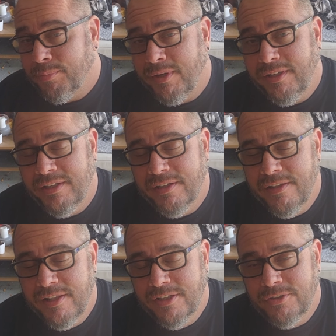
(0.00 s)
bike.
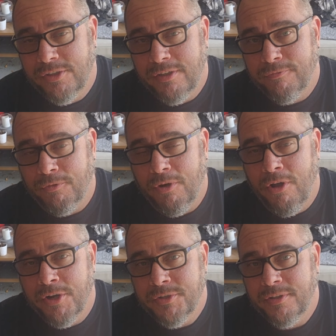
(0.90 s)
Took it for a
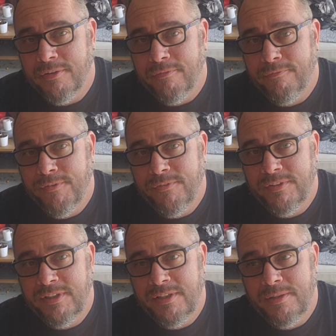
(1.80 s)

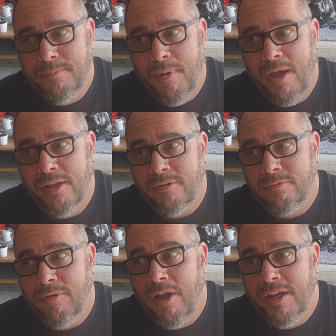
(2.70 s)
150-mile
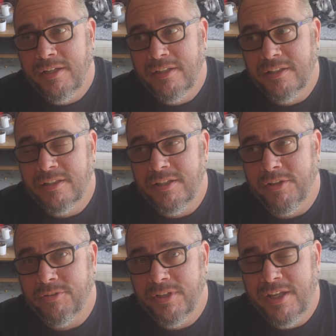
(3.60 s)
ride the
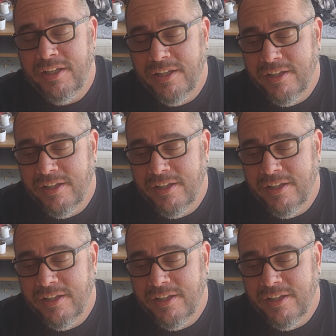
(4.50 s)
other day.